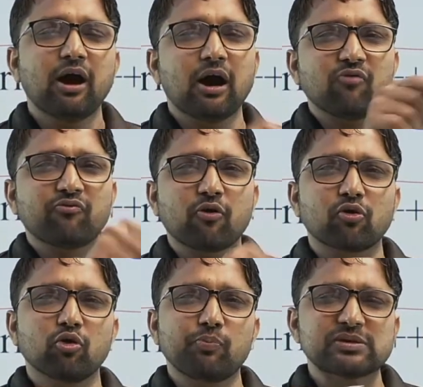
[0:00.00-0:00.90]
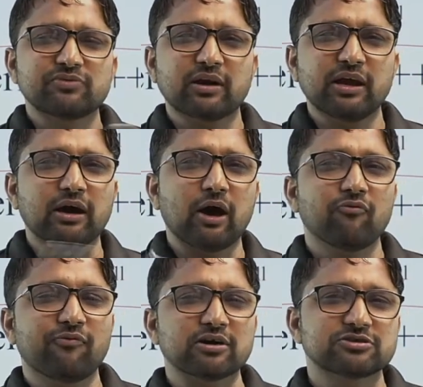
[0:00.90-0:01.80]
how for loop is working, how
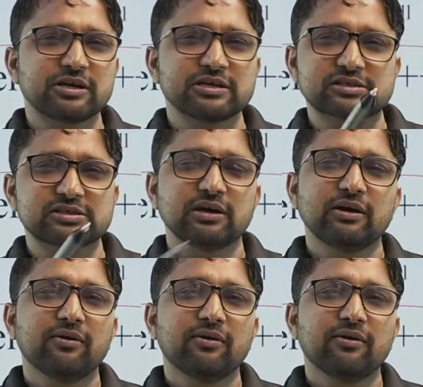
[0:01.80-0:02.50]
function is